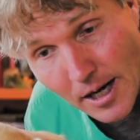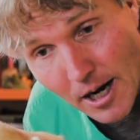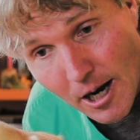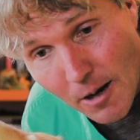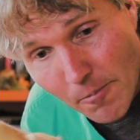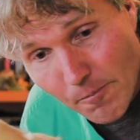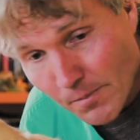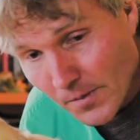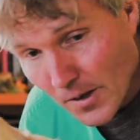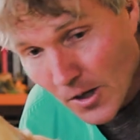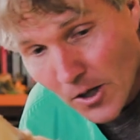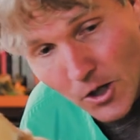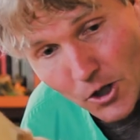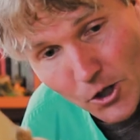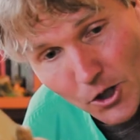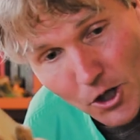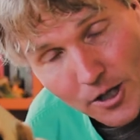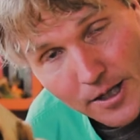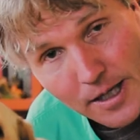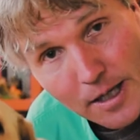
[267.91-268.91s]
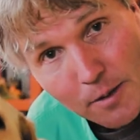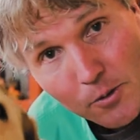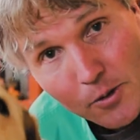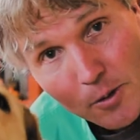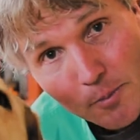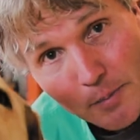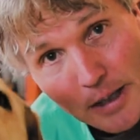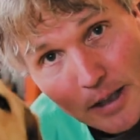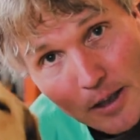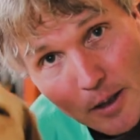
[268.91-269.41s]
up, you're unable
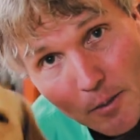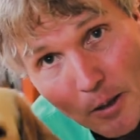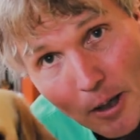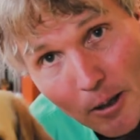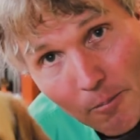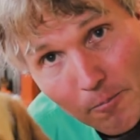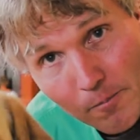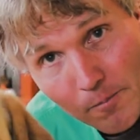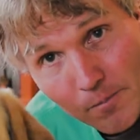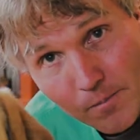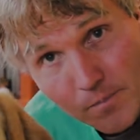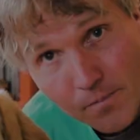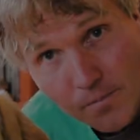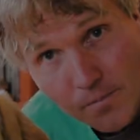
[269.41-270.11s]
to pick them up.